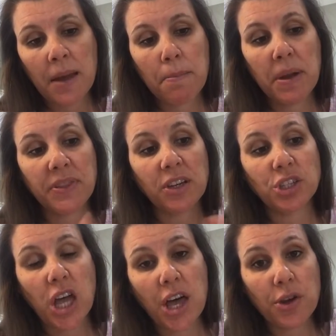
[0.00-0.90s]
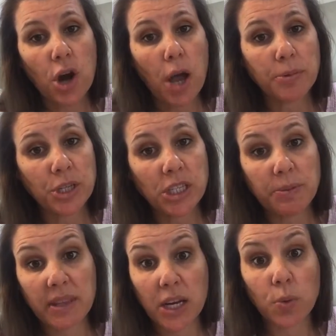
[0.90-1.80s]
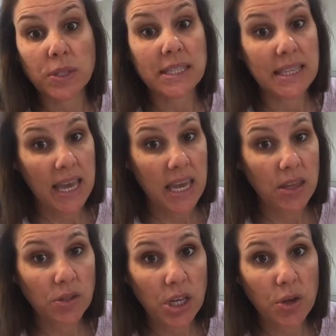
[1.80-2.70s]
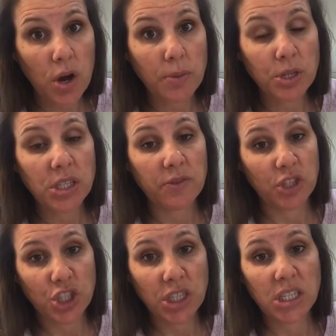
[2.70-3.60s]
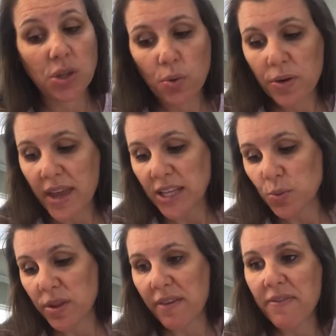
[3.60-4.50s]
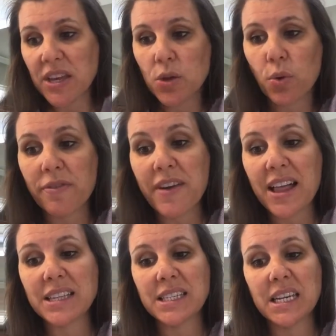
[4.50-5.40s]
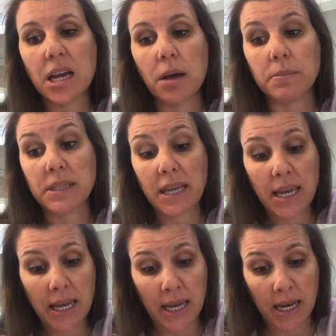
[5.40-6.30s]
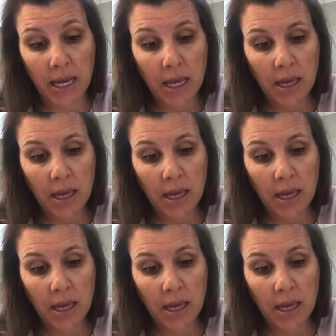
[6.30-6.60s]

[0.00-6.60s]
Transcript: but there's other options, but they don't say those other options, if it's just either or, that's where the either or fallacy comes in.